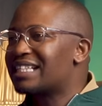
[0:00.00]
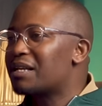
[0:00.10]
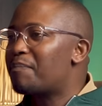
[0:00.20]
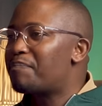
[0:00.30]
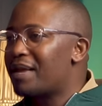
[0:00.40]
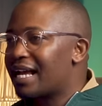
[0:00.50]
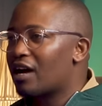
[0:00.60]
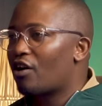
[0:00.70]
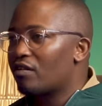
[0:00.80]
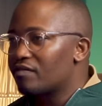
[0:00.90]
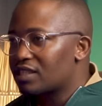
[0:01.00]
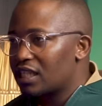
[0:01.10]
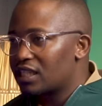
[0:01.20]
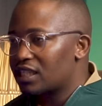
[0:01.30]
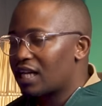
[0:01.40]
there's a bigger
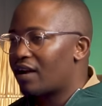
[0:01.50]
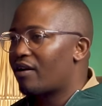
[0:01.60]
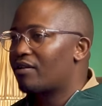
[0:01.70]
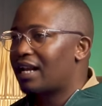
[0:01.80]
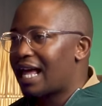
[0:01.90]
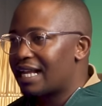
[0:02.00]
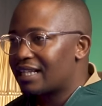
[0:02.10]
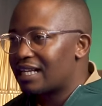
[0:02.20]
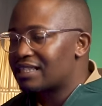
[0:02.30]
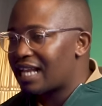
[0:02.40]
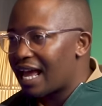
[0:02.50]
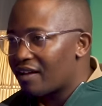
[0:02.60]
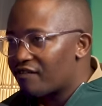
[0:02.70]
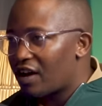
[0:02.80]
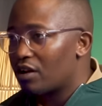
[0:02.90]
conversation around land that is
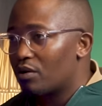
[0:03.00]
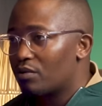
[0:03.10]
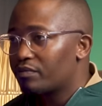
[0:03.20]
lying fallow,